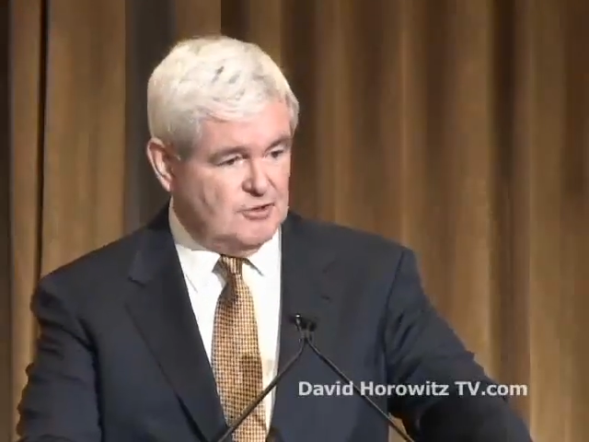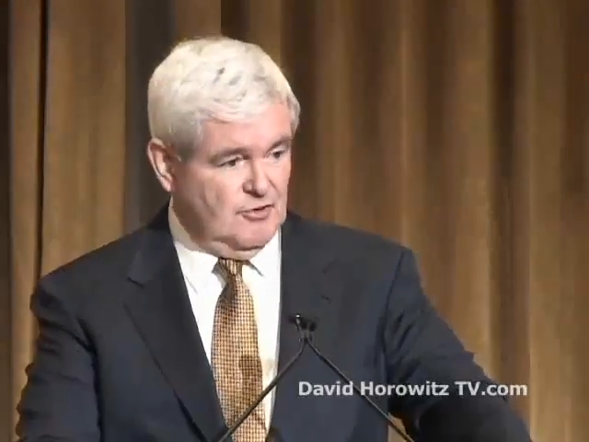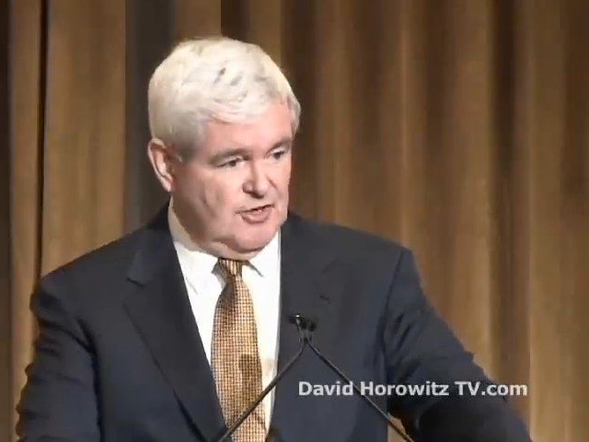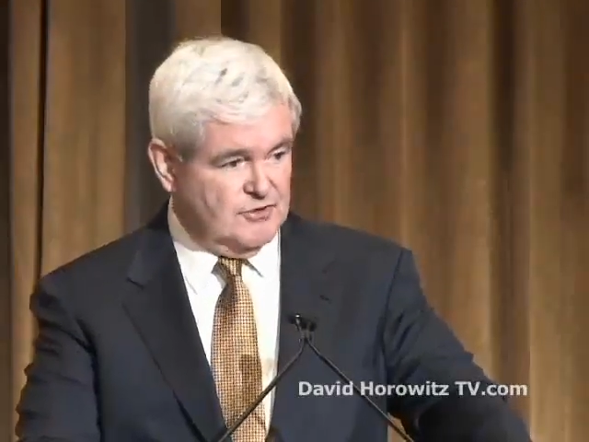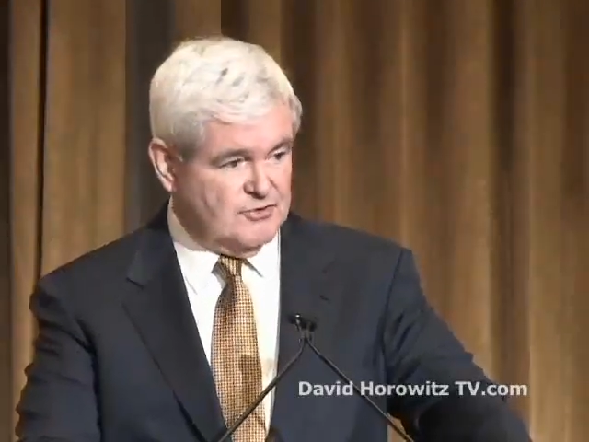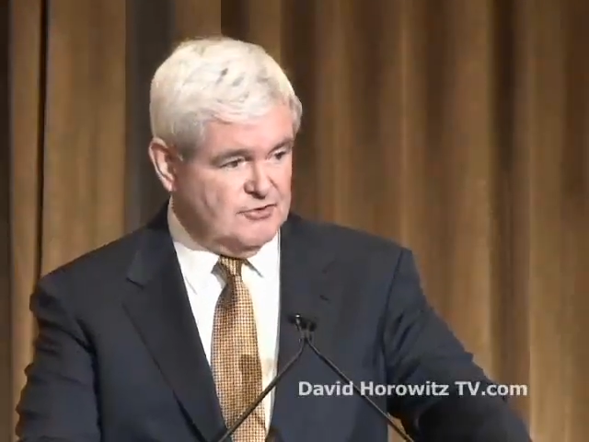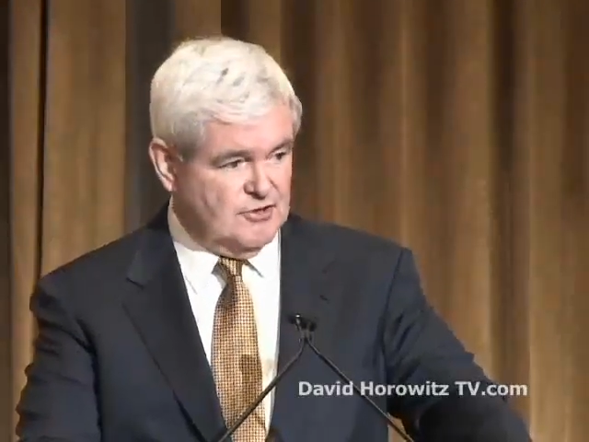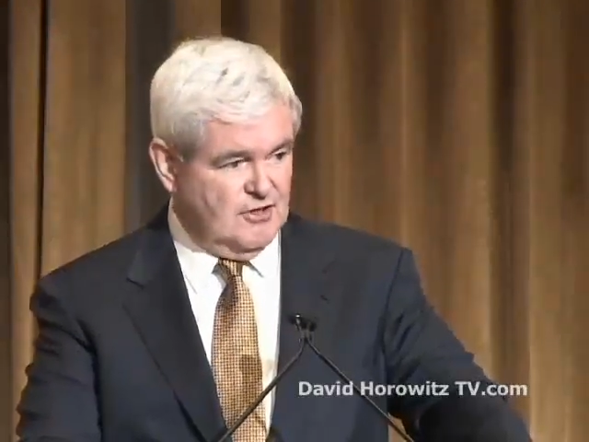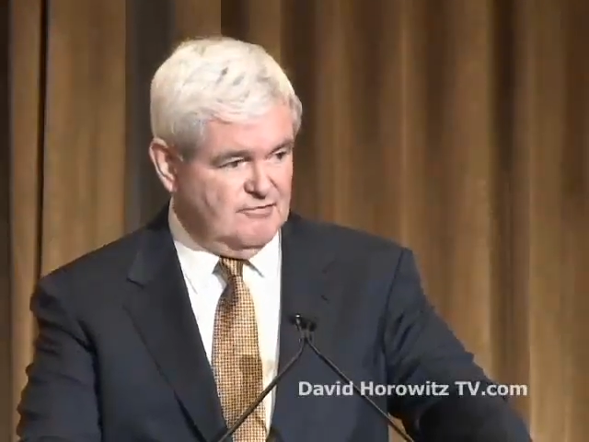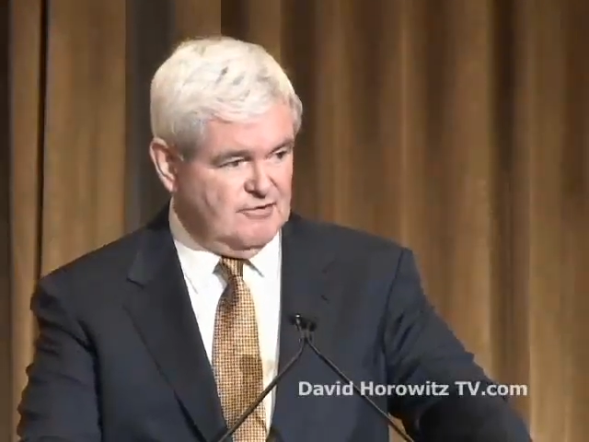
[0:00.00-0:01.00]
lawyers whose
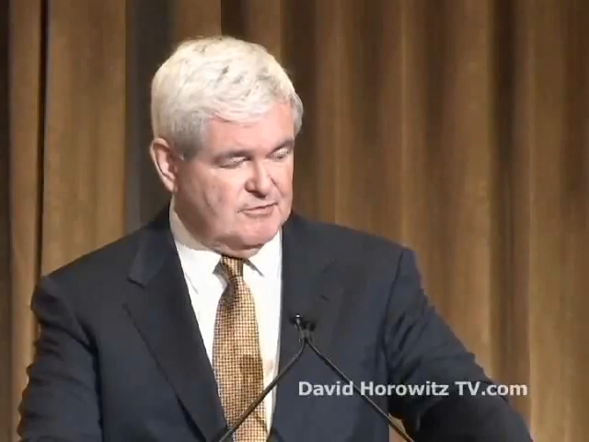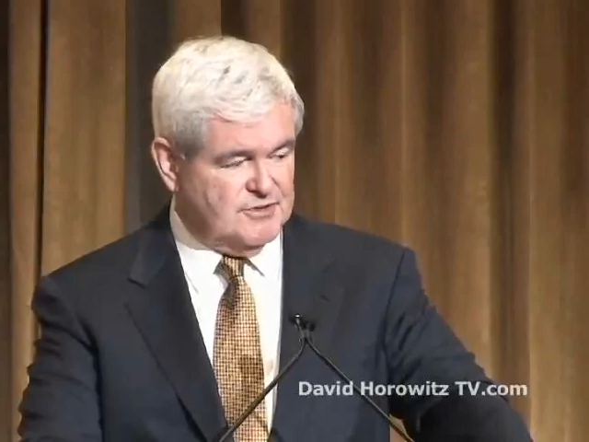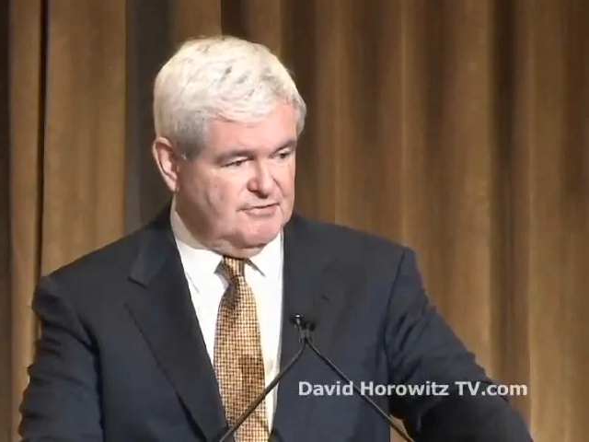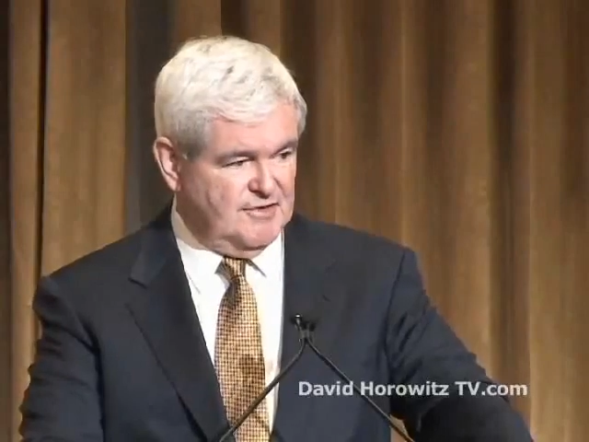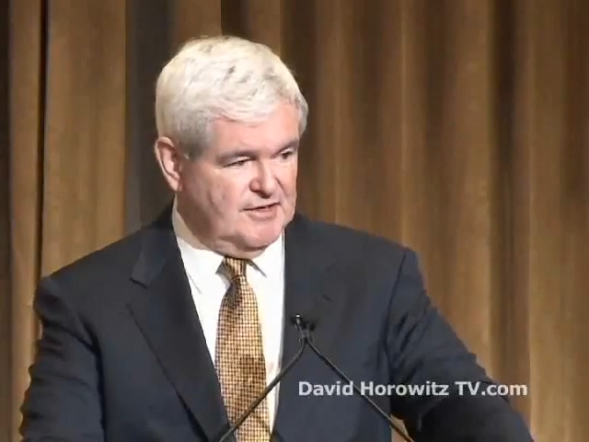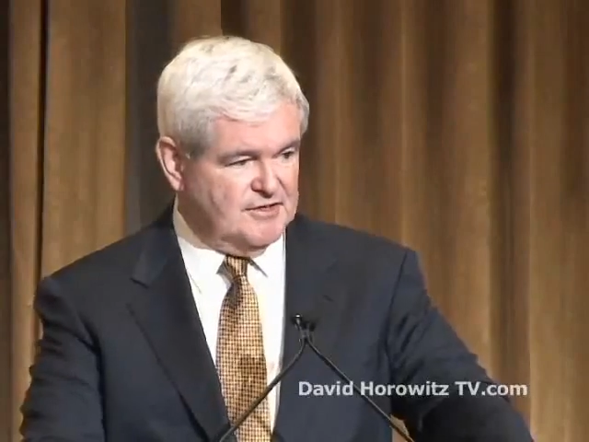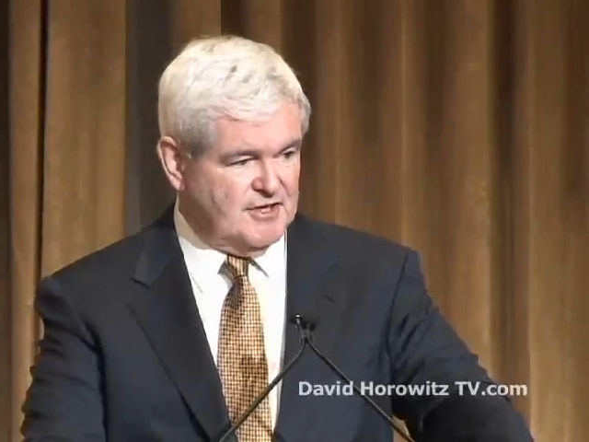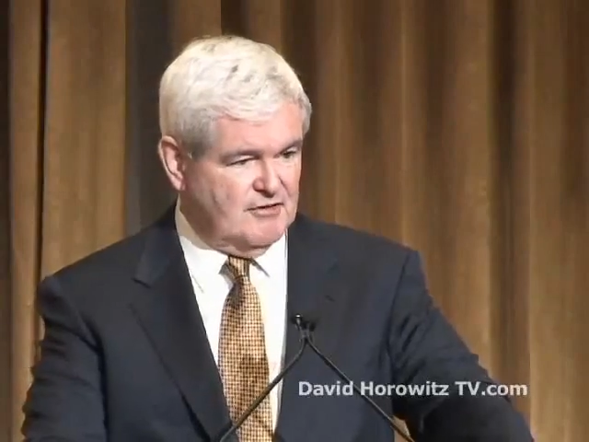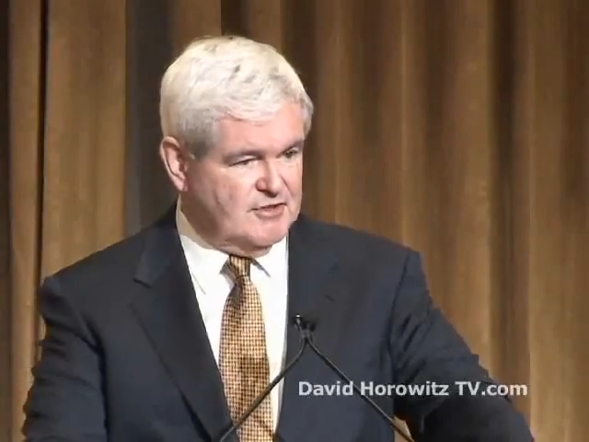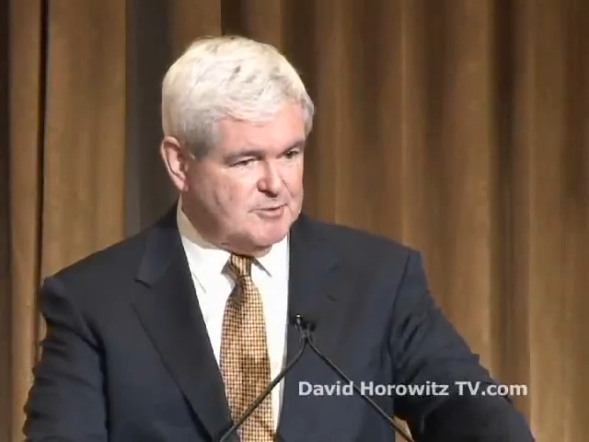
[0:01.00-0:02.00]
law firms defended
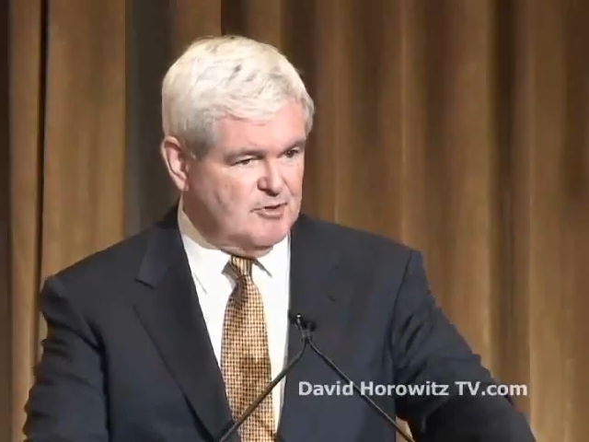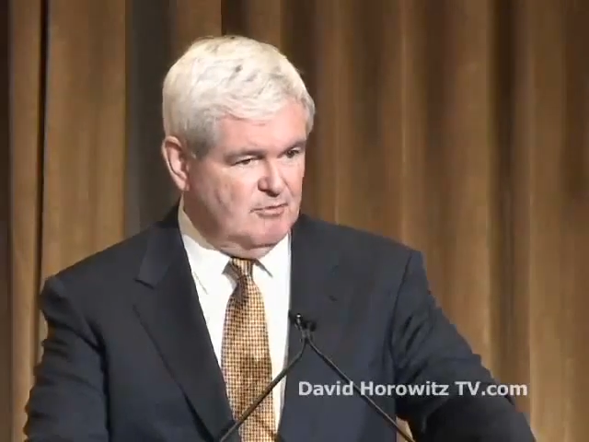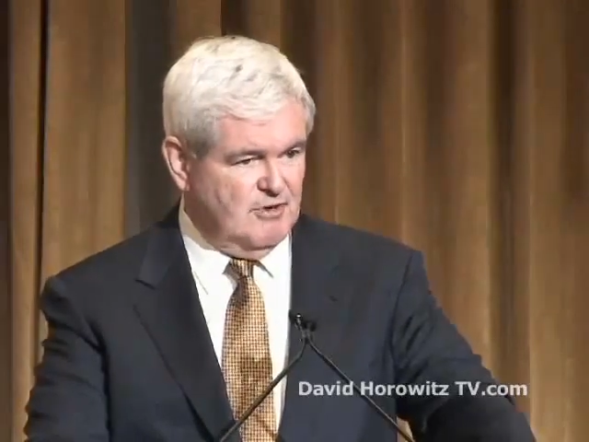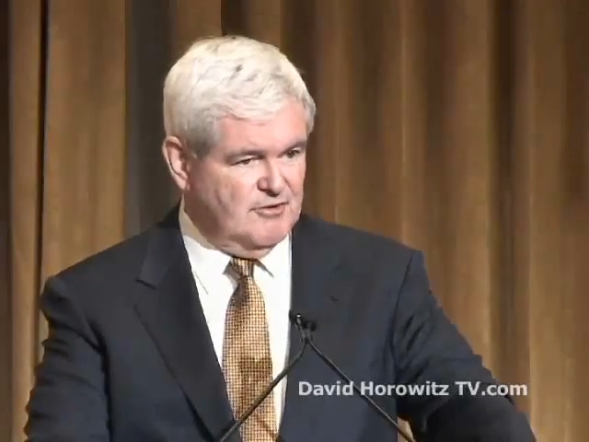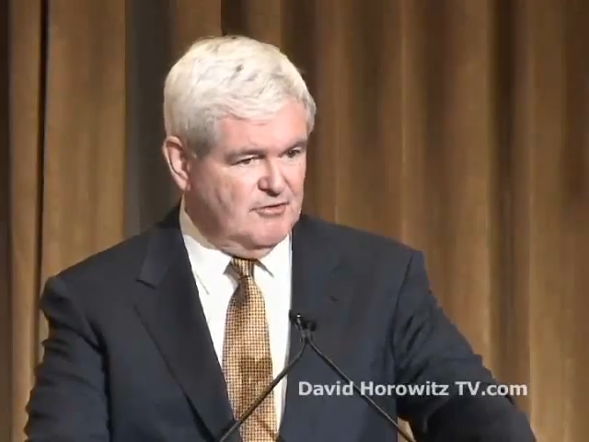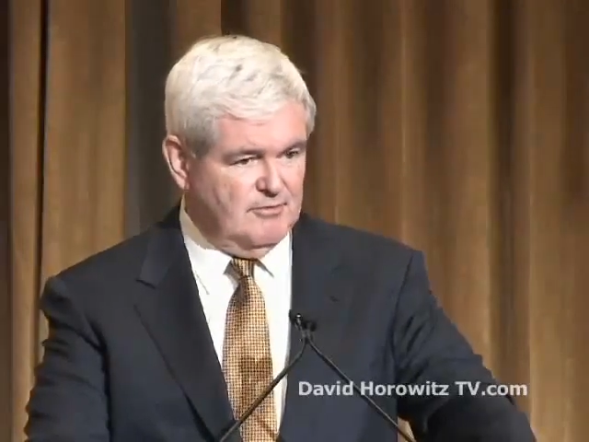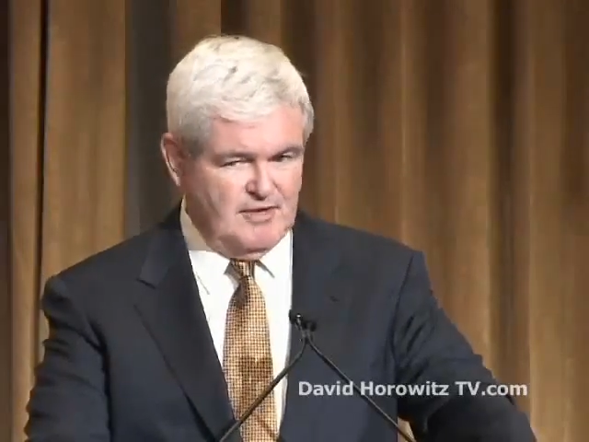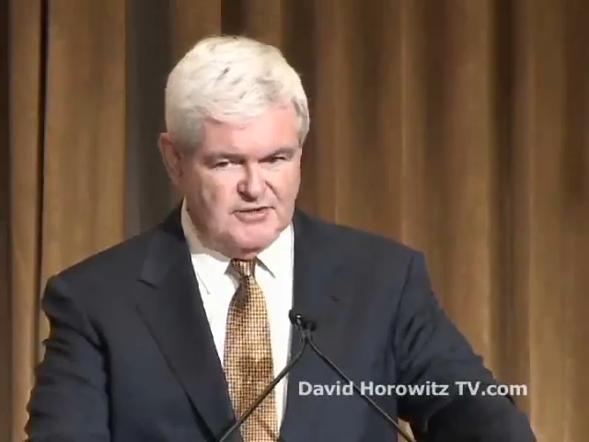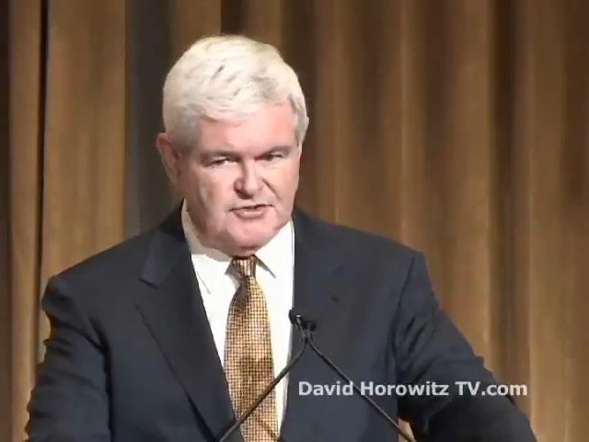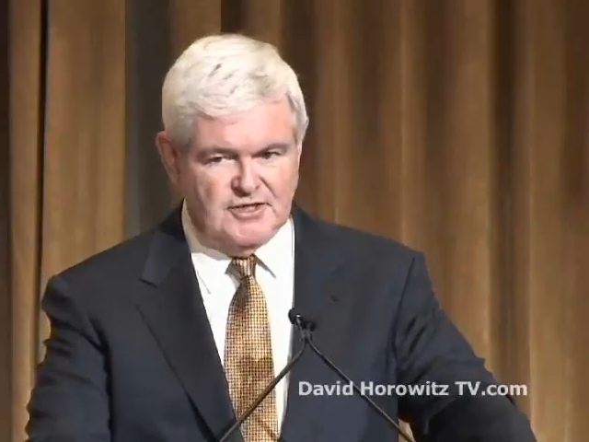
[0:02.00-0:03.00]
terrorists pro bono, it
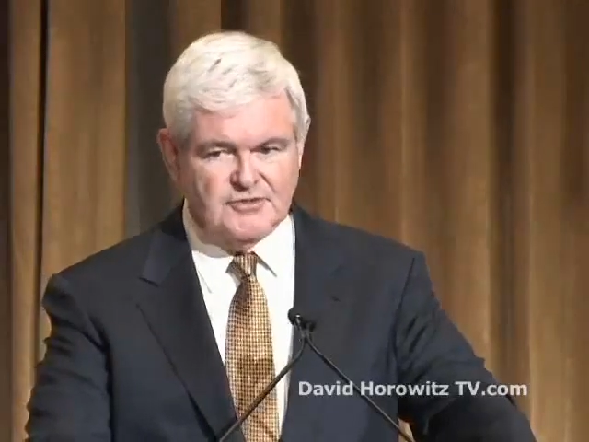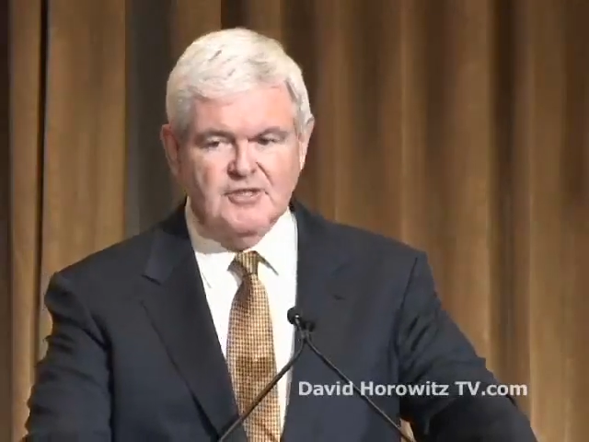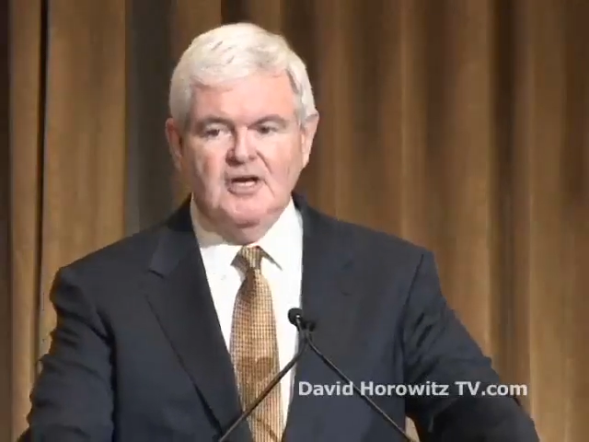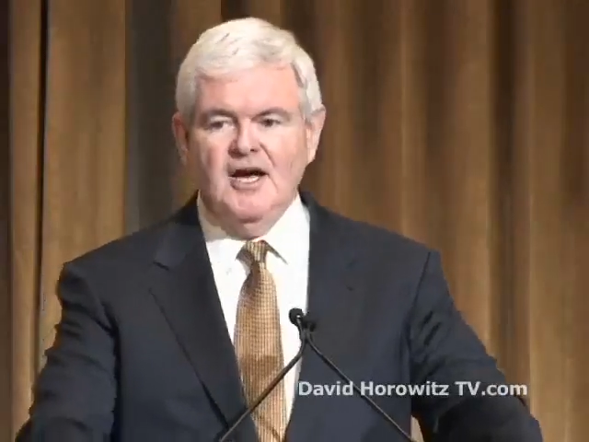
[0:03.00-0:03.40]
makes sense.